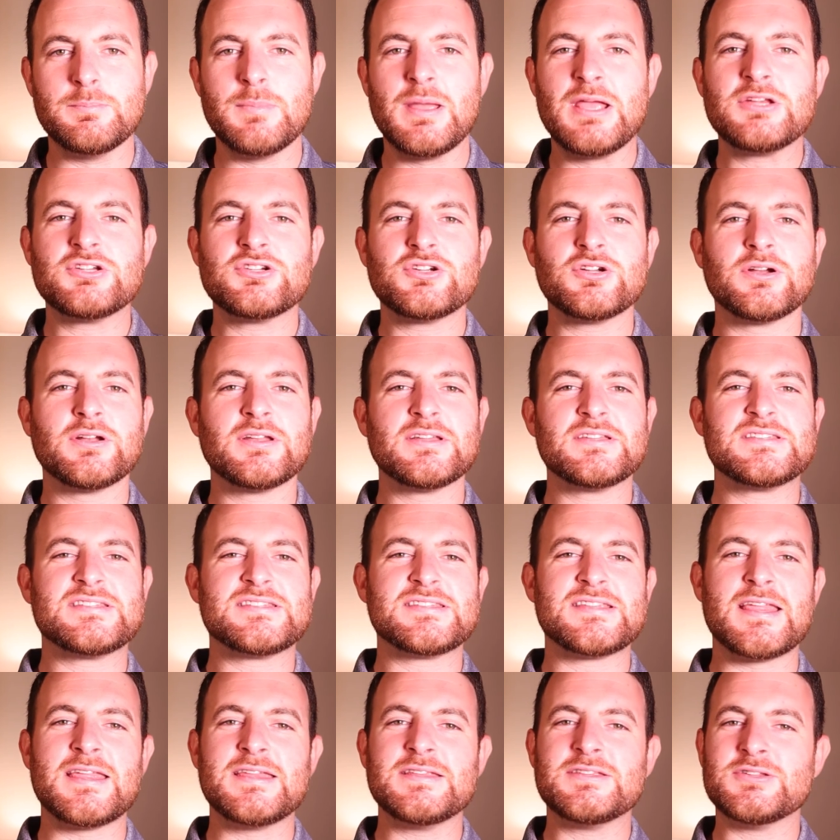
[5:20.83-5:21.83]
Make sure to
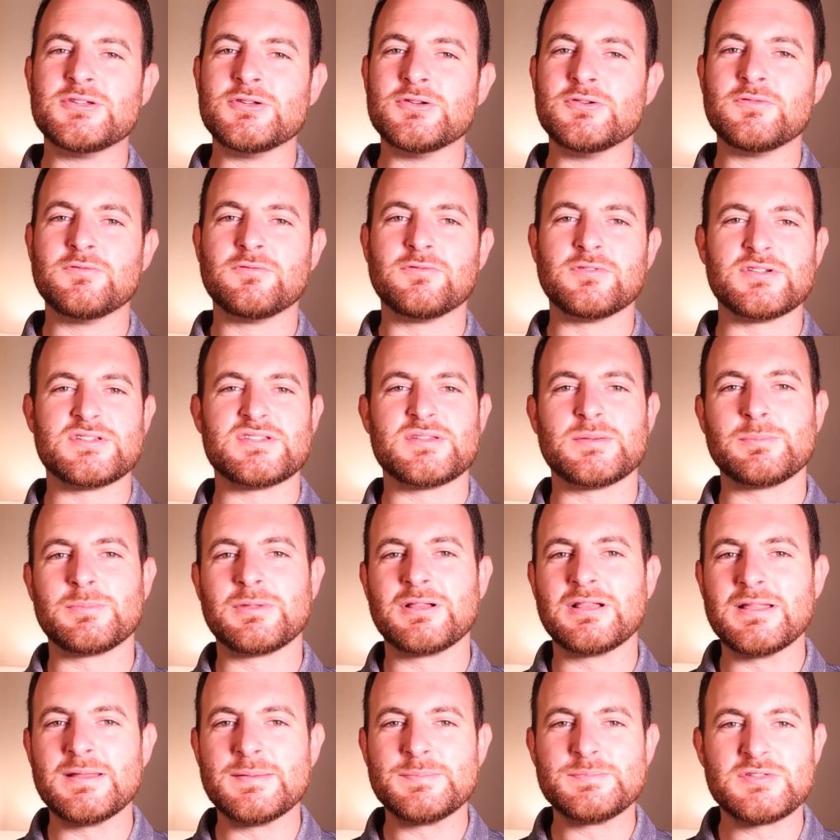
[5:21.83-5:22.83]
stay tuned for some
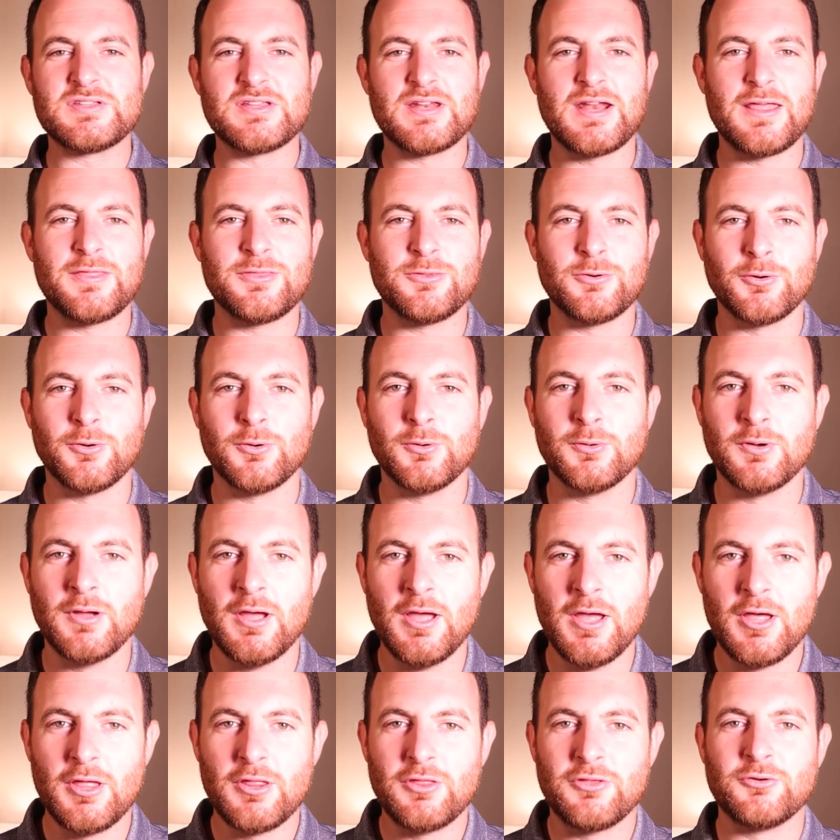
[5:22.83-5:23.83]
clips that I throw
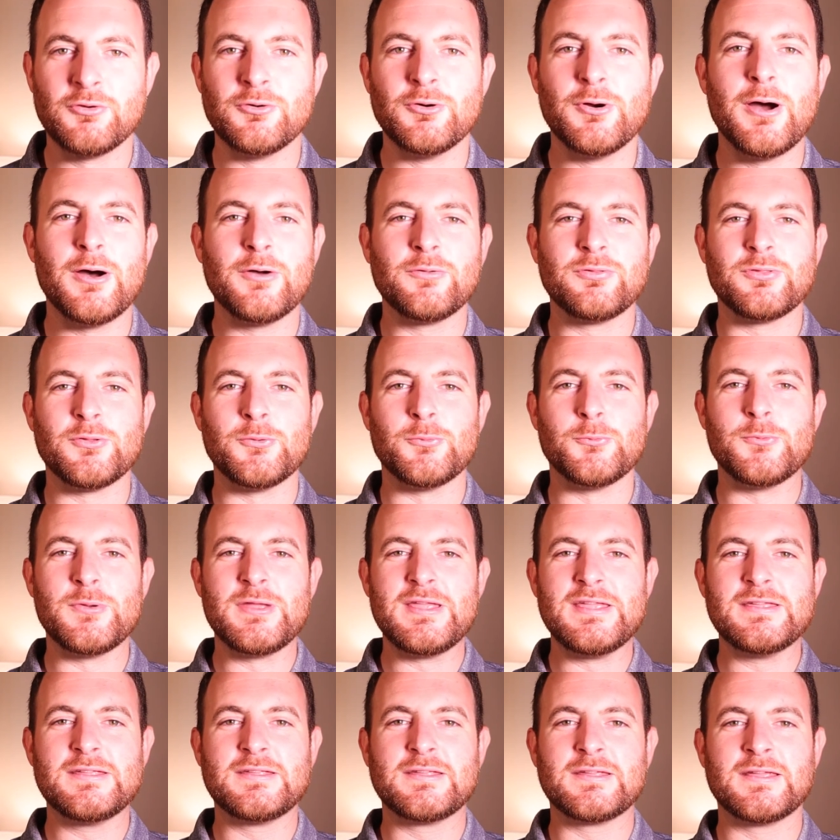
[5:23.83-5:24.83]
throughout the
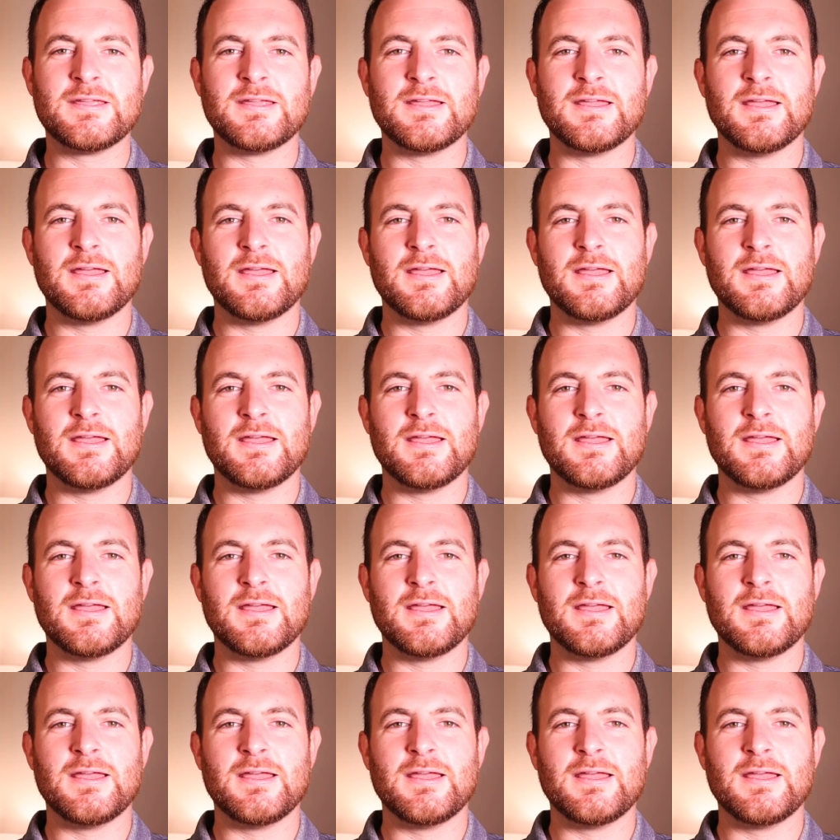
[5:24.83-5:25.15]
week.